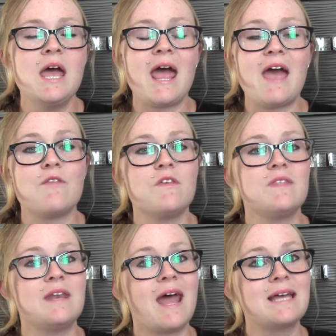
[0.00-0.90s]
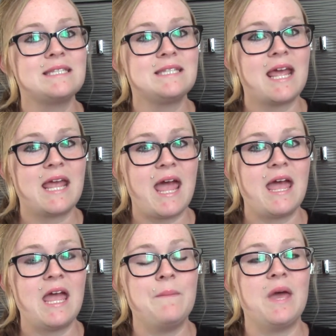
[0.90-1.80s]
And then the next day
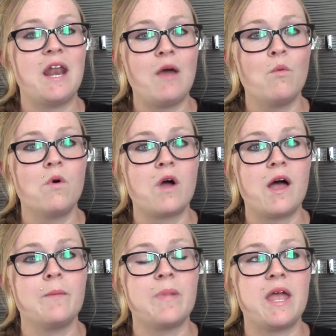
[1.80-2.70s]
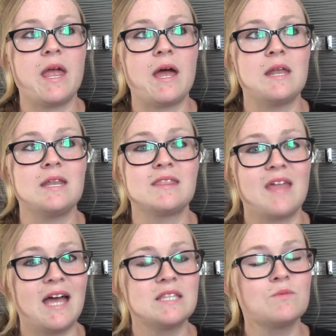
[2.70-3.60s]
came, and I woke up, and
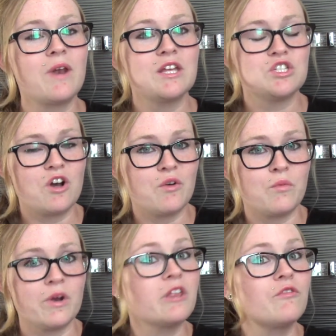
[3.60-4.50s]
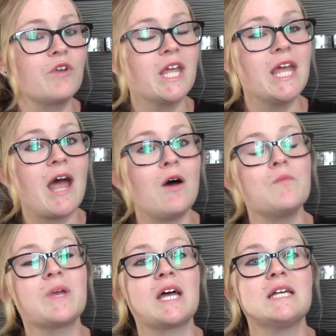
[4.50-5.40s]
that's when I started really freaking
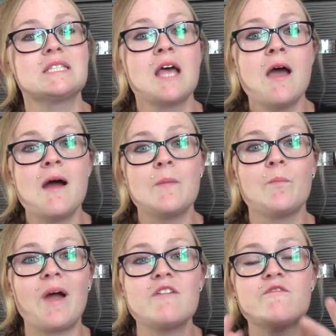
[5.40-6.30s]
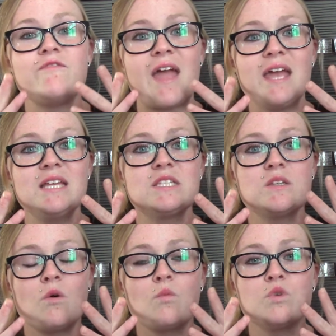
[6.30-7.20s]
out, because my
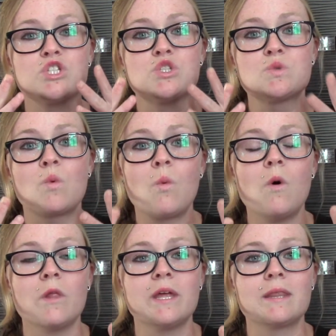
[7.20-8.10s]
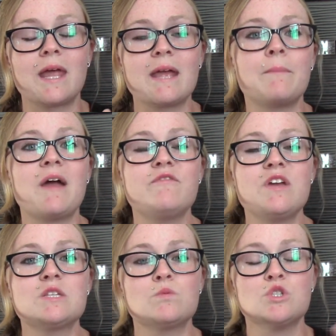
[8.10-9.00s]
face was swollen. Like, my
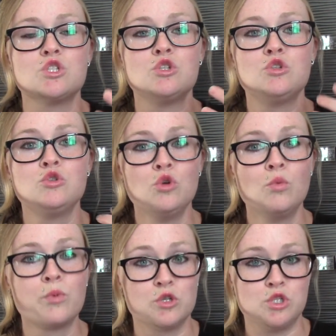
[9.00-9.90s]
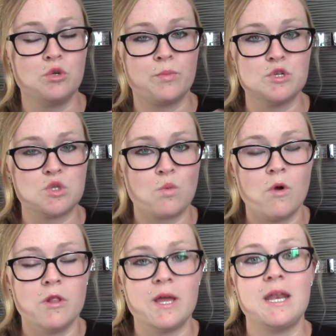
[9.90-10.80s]
face was super, super
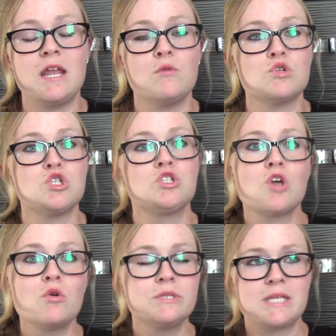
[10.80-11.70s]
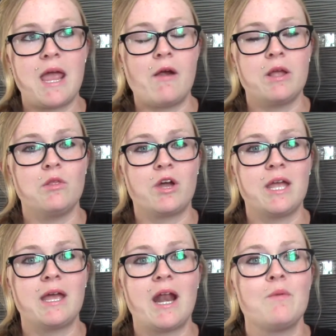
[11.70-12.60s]
swollen, and it was so scary
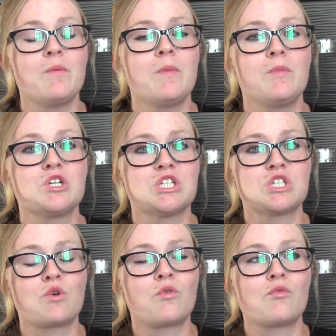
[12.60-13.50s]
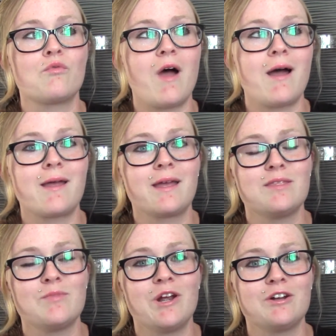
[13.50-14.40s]
looking, and I remember just crying in
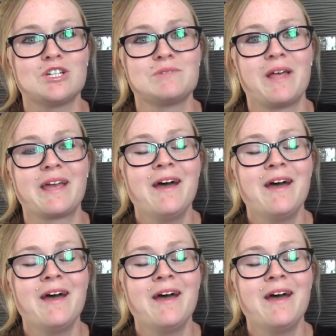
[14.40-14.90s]
the mirror, just be like,